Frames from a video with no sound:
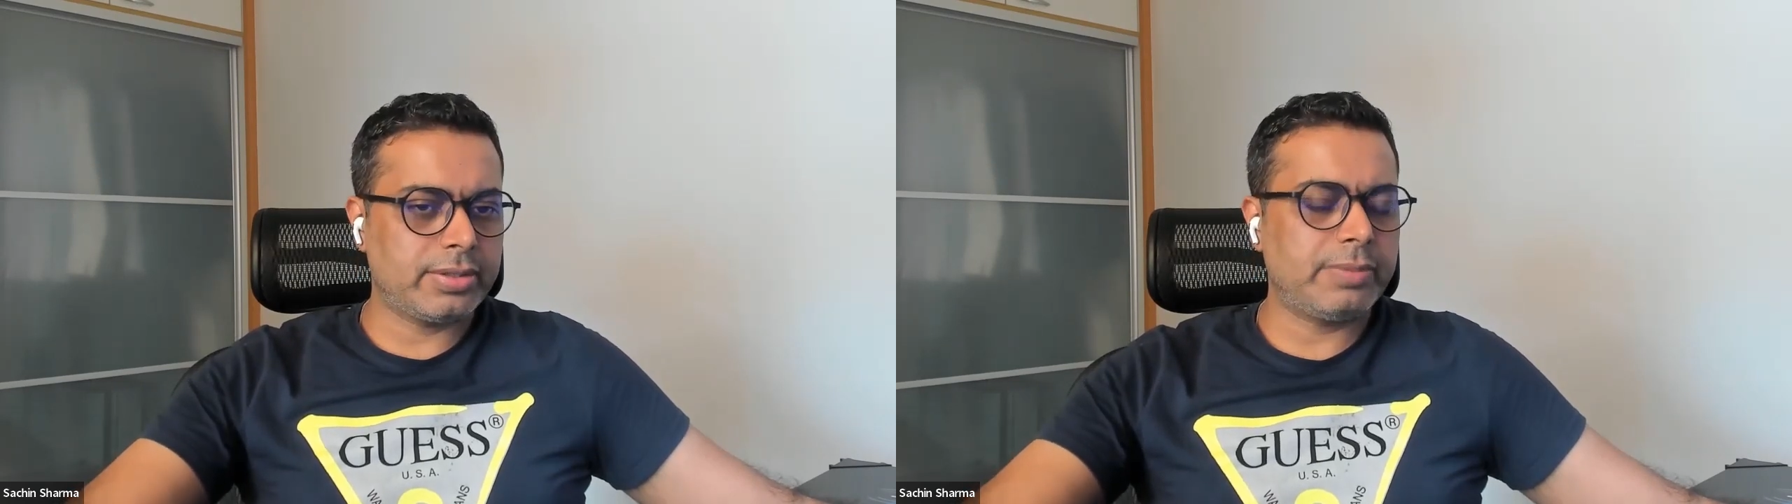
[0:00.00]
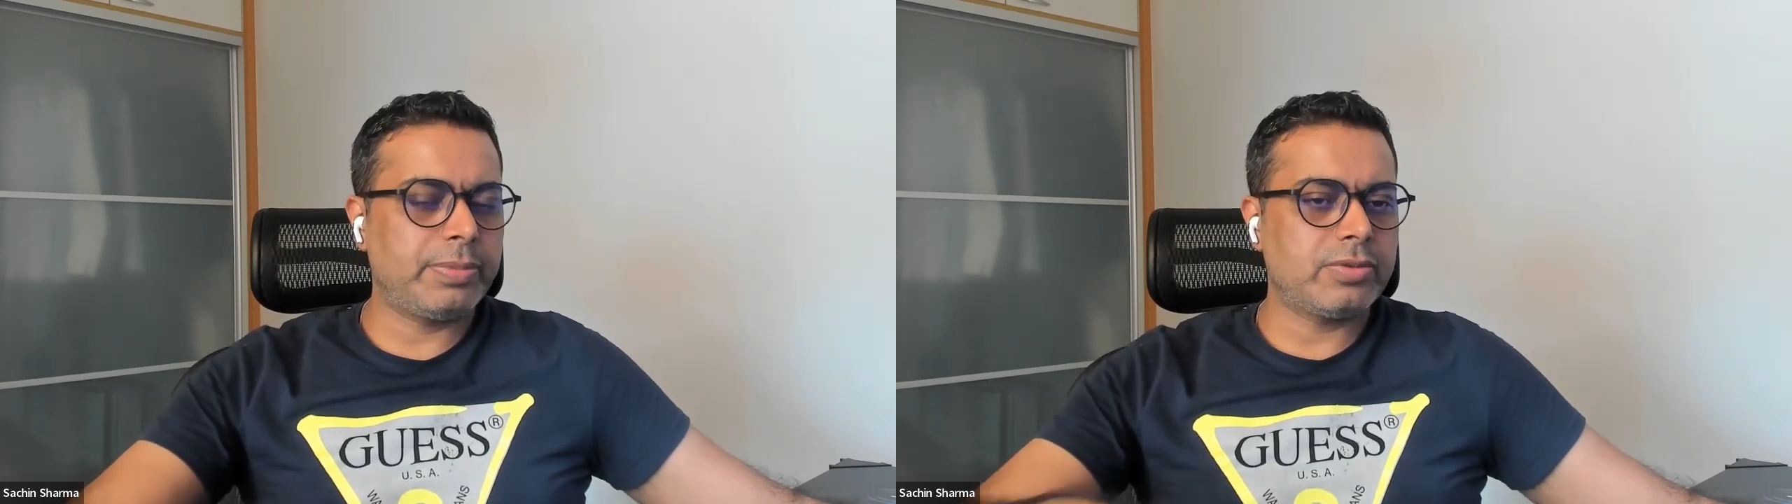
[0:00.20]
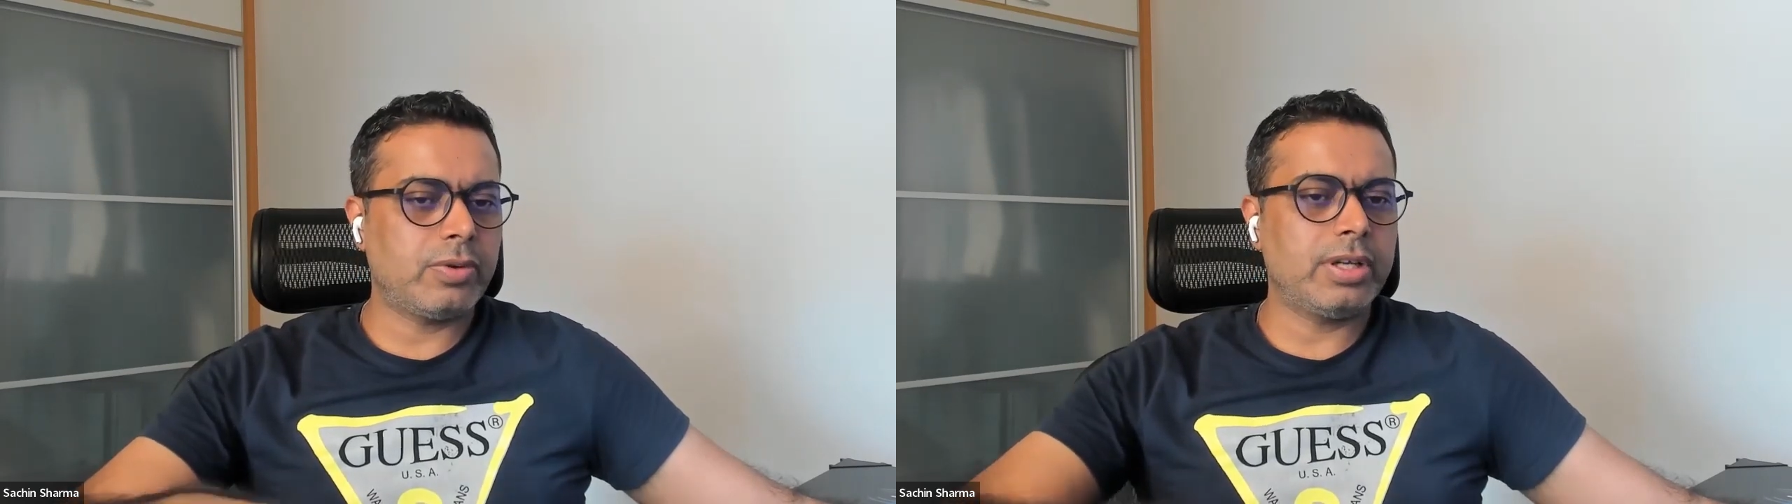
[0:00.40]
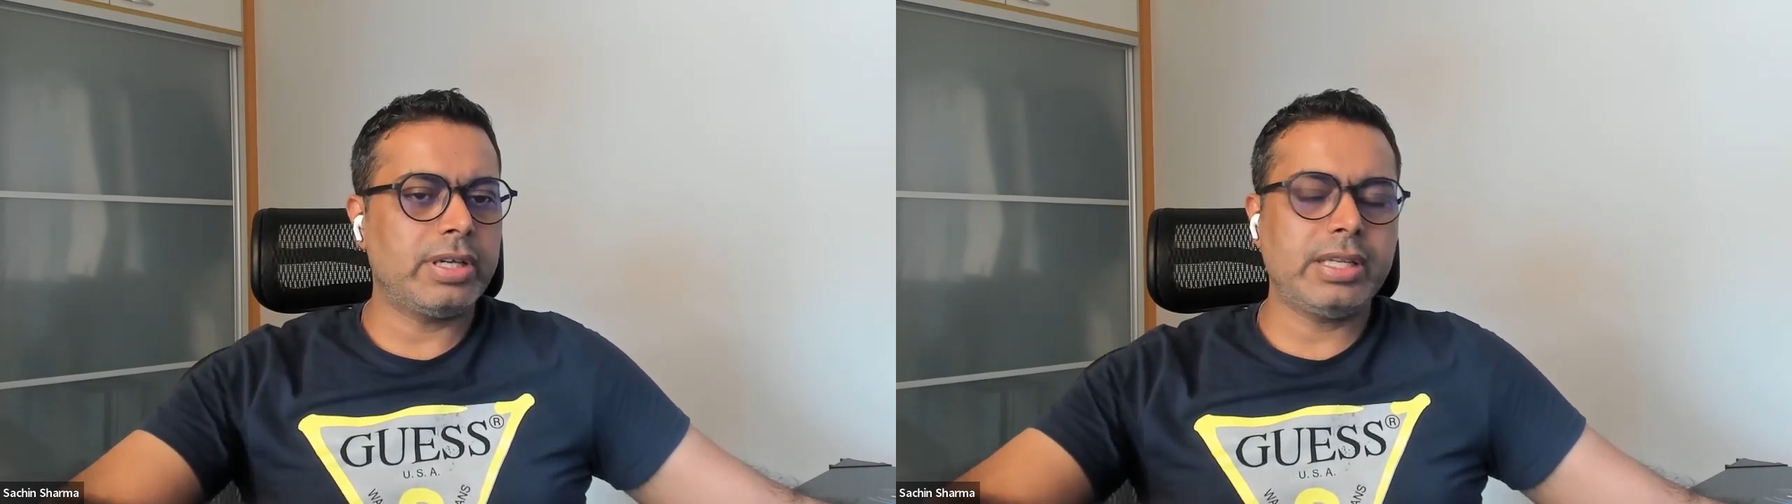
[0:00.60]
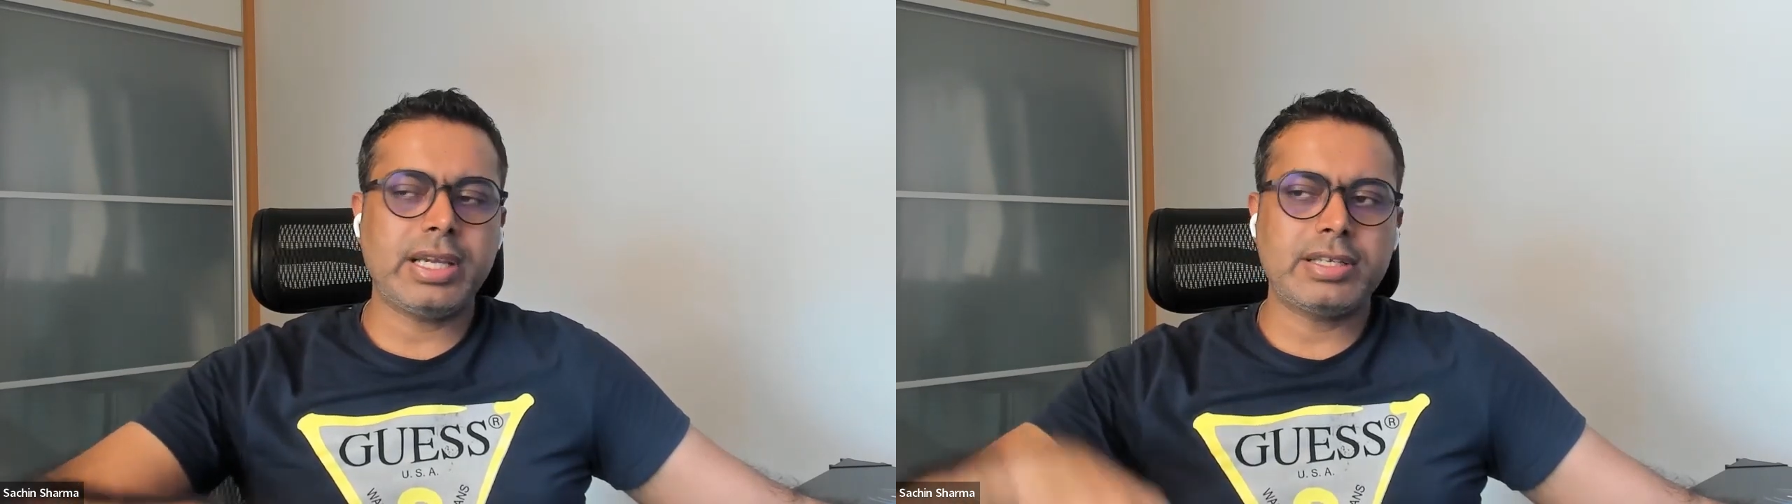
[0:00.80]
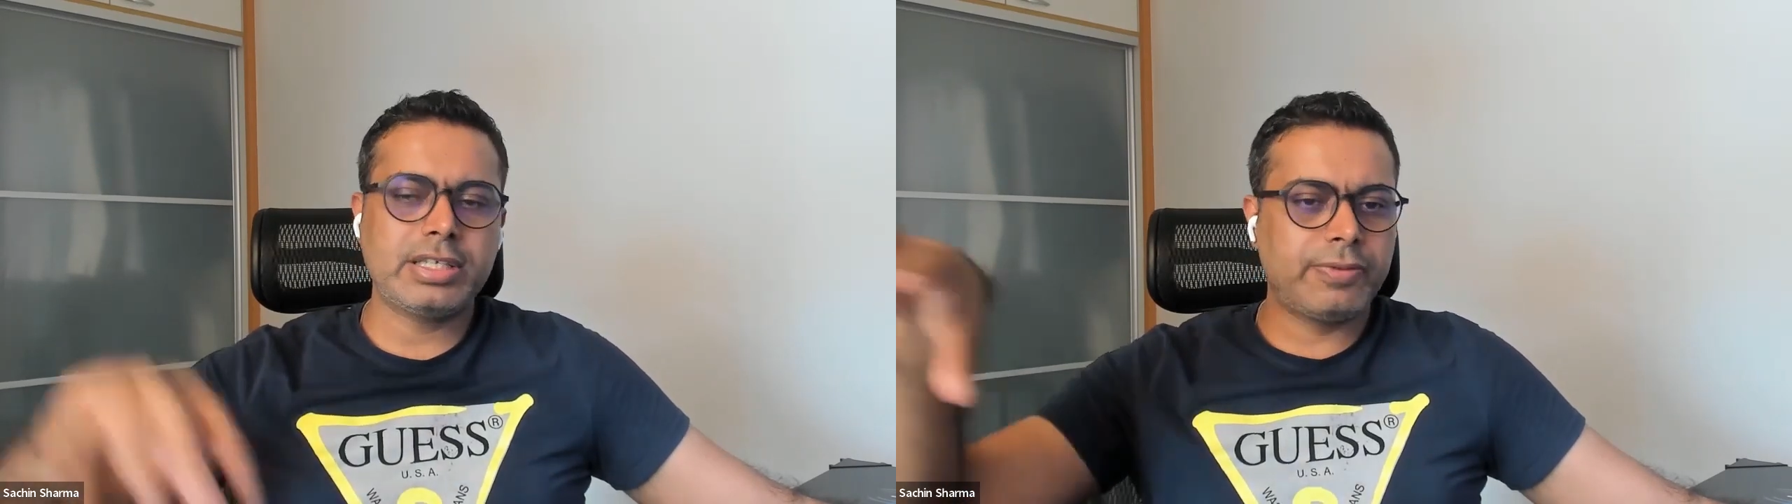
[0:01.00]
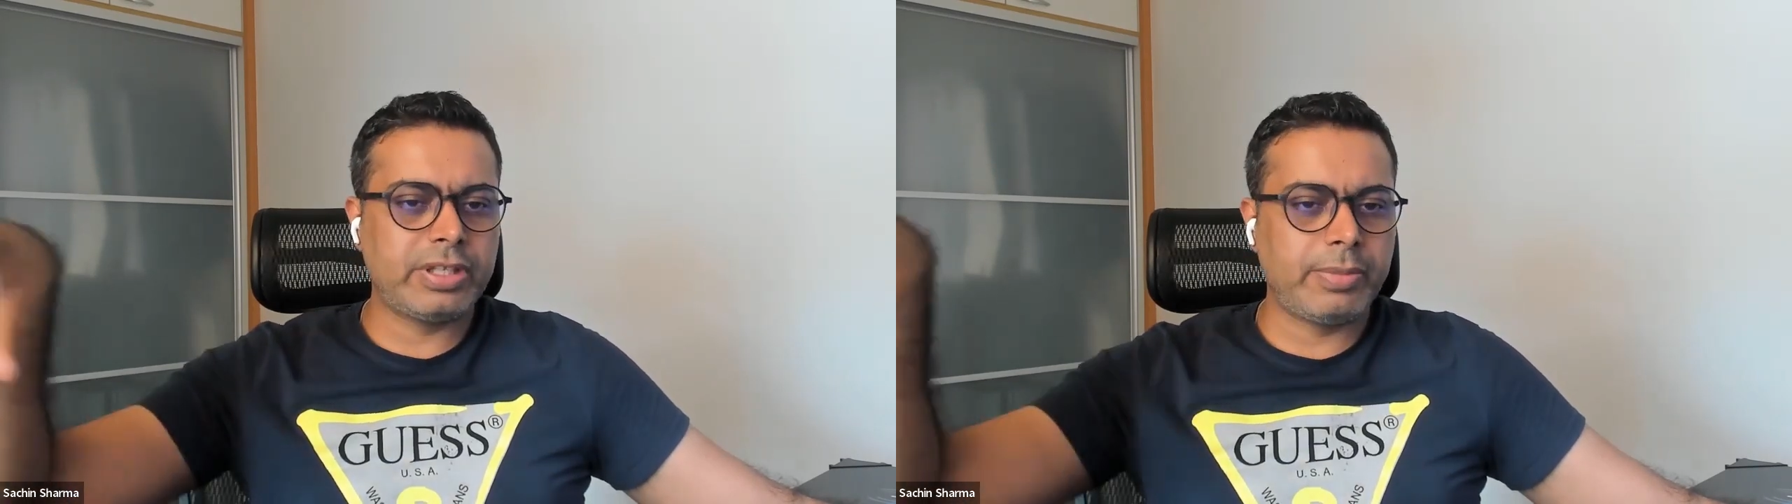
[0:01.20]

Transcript: That means oil and gas is in the